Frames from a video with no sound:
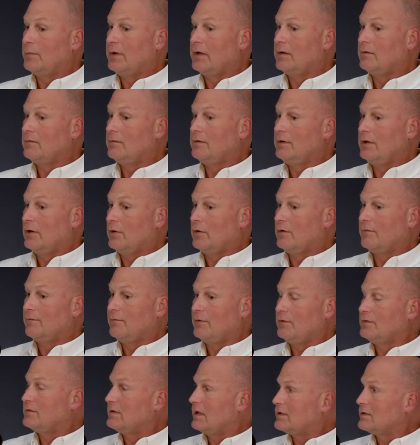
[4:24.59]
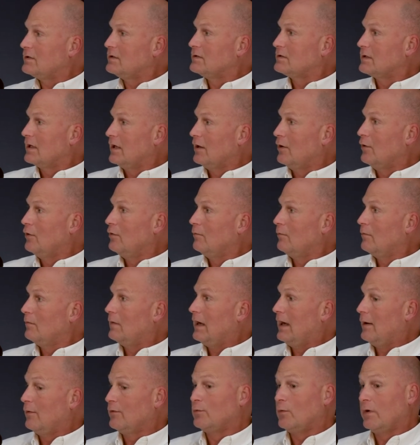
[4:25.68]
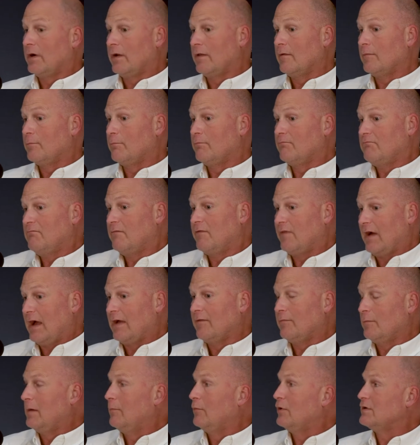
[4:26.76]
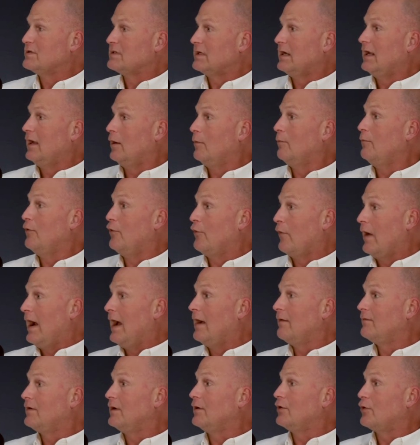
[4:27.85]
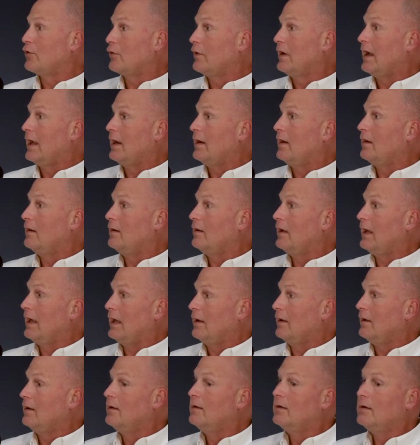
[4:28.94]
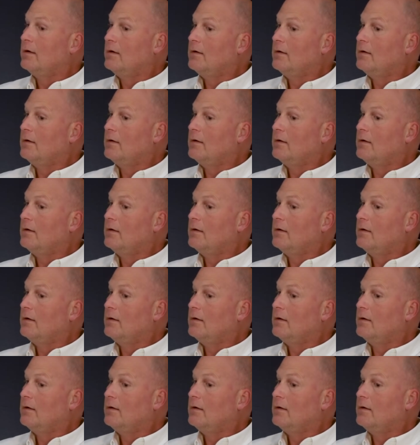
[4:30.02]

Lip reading: But, you know, a few sessions ago, I was one of the five members that helped draft and create a